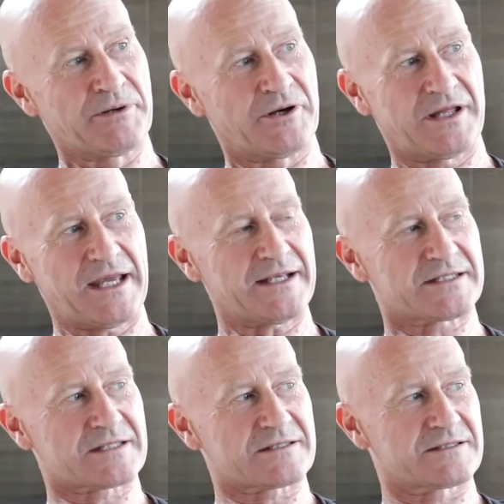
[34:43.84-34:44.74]
but
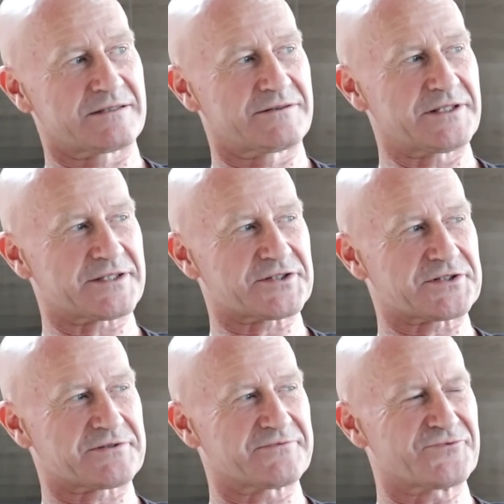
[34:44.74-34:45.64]
it's
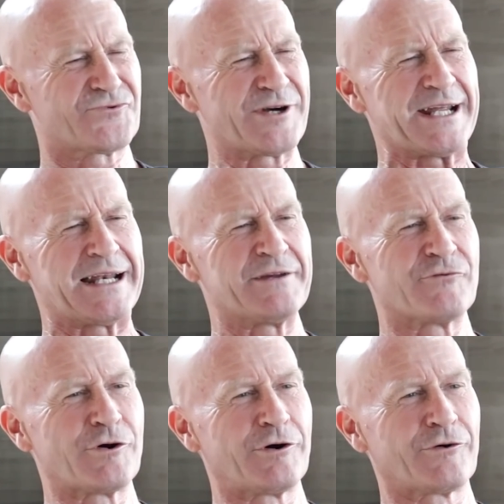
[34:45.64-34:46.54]
just really
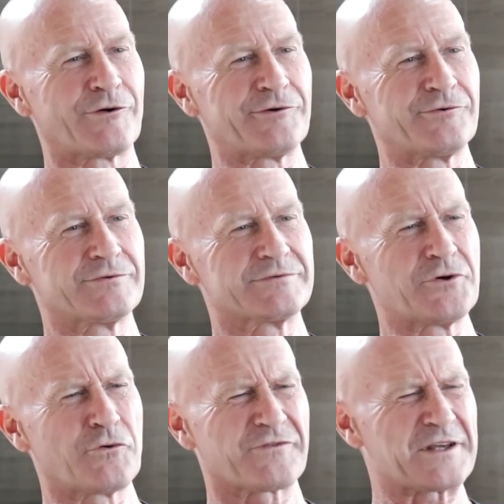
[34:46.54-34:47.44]
rural
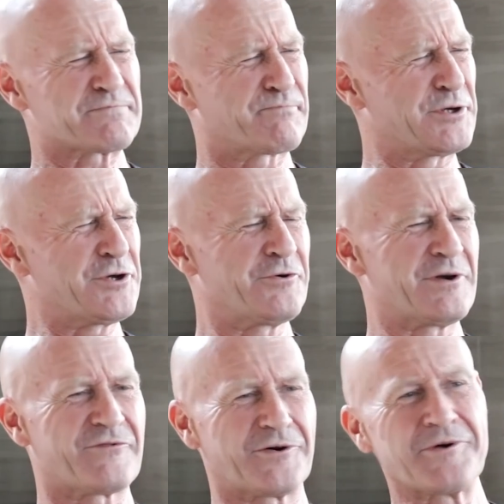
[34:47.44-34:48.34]
north it's
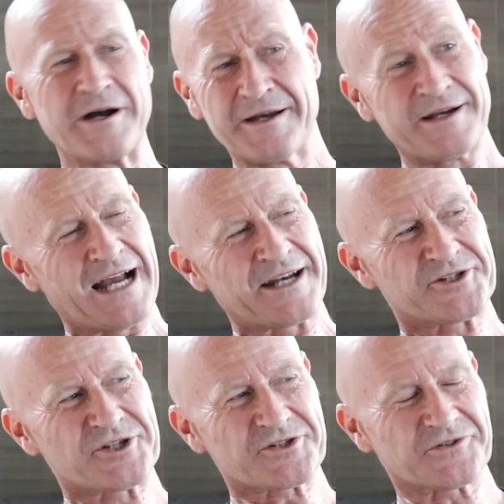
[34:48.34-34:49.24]
beautiful and
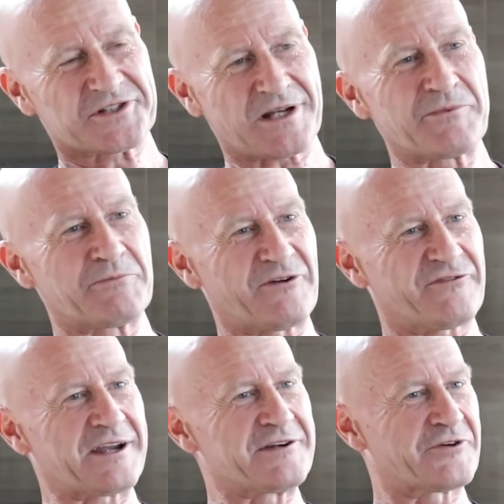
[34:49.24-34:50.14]
it's just got some of my
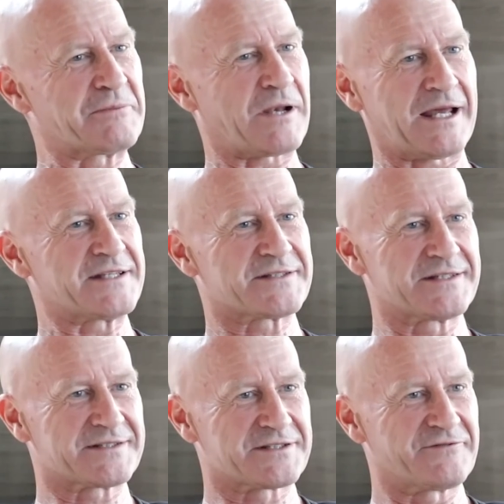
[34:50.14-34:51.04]
favorite
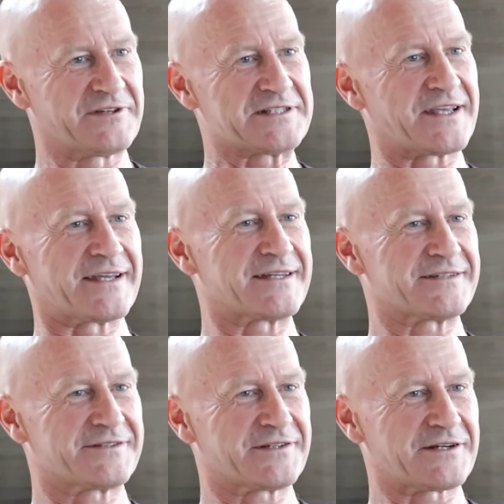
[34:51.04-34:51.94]
places to visit
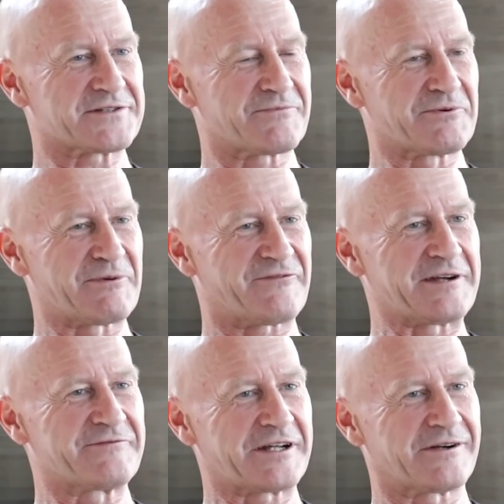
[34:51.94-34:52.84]
you know some of my
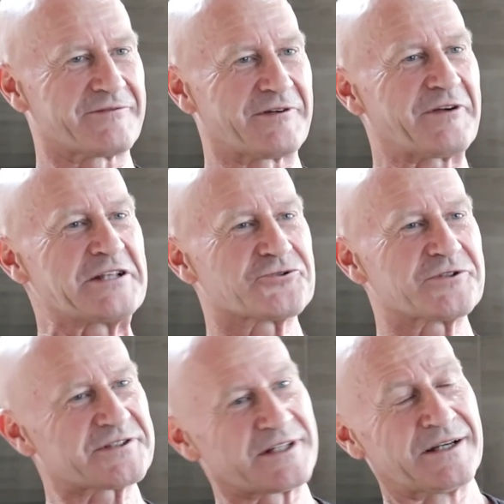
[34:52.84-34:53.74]
favorite kind of
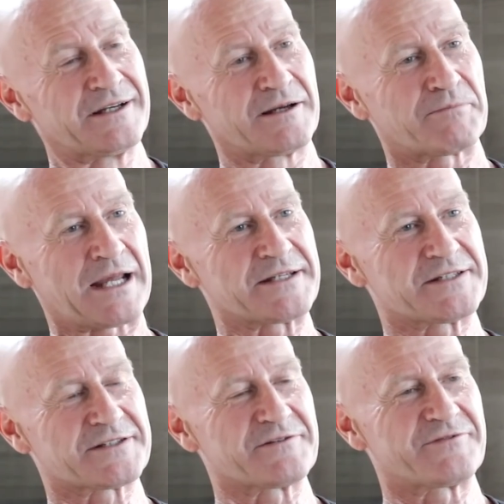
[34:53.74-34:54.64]
adventurous
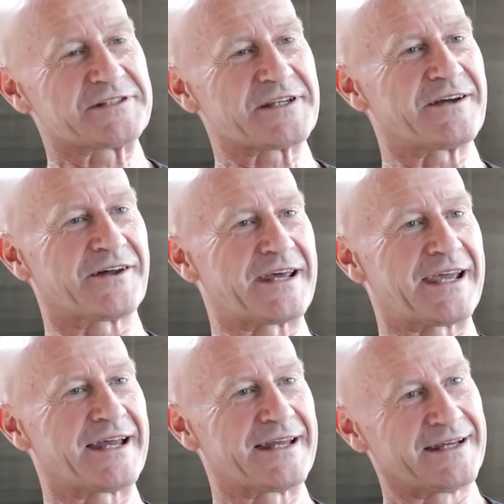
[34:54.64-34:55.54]
places to visit are
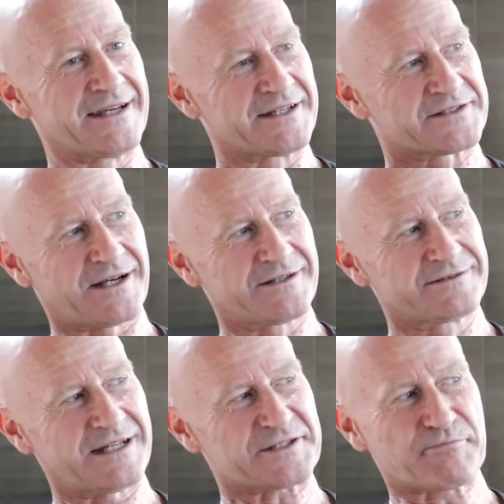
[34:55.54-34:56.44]
there
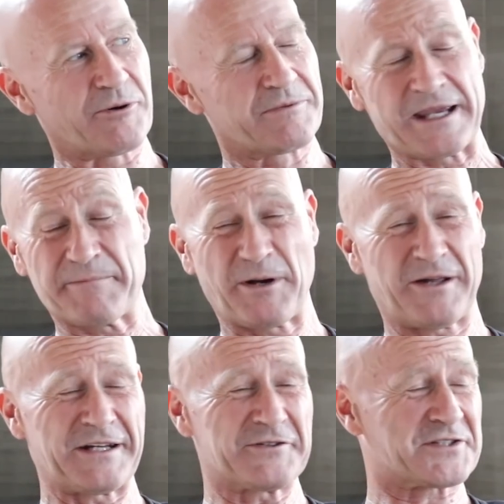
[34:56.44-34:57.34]
so that's probably it
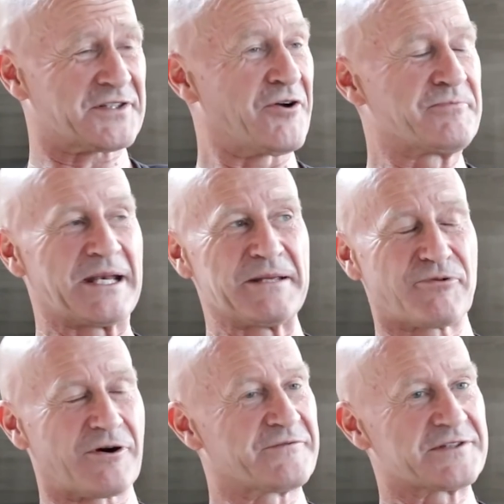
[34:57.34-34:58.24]
but there's so many
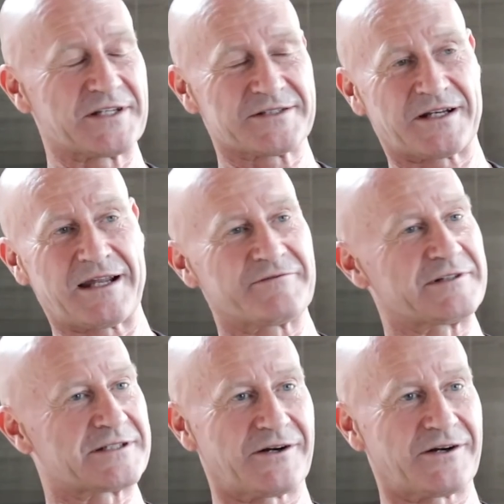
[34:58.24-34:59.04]
provinces i love in